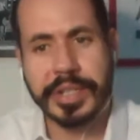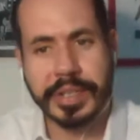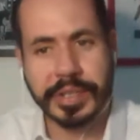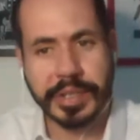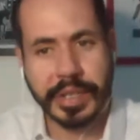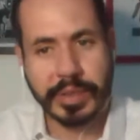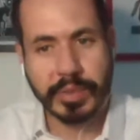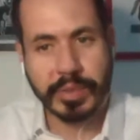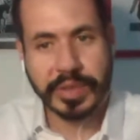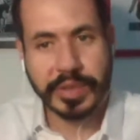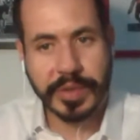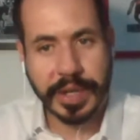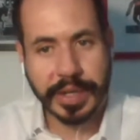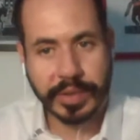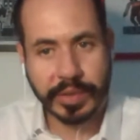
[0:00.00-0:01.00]
The
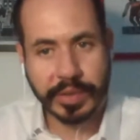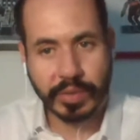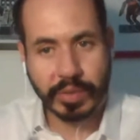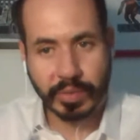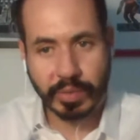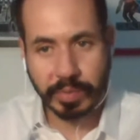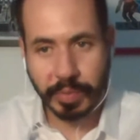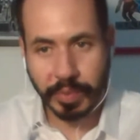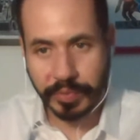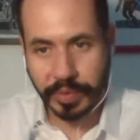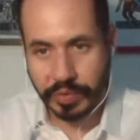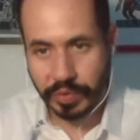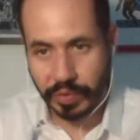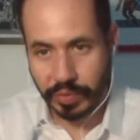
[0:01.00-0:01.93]
question, it was directed to